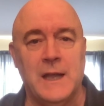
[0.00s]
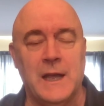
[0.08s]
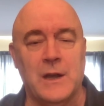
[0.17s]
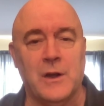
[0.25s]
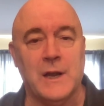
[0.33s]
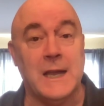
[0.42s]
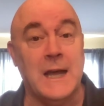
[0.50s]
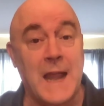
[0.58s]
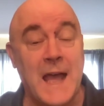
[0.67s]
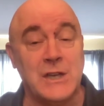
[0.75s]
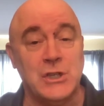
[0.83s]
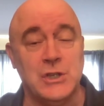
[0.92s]
and our
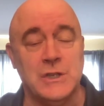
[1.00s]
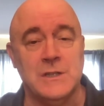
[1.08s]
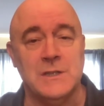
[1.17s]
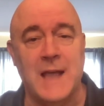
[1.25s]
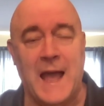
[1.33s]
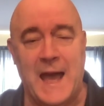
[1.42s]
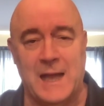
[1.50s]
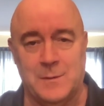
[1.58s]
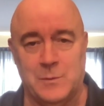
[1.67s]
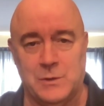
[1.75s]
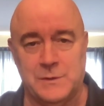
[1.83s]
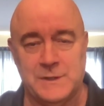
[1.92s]
connection to
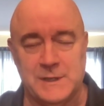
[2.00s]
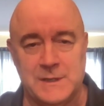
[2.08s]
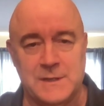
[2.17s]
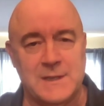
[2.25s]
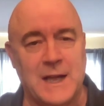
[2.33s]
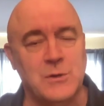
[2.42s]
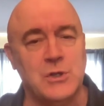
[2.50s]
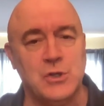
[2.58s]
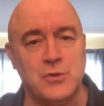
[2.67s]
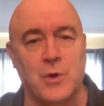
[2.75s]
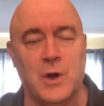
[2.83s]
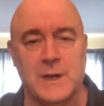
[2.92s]
animals is. How
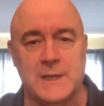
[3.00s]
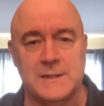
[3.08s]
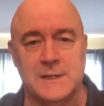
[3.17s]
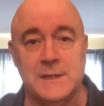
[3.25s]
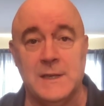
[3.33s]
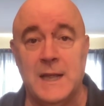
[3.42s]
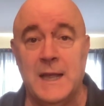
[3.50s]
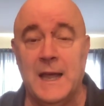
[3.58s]
strong is it?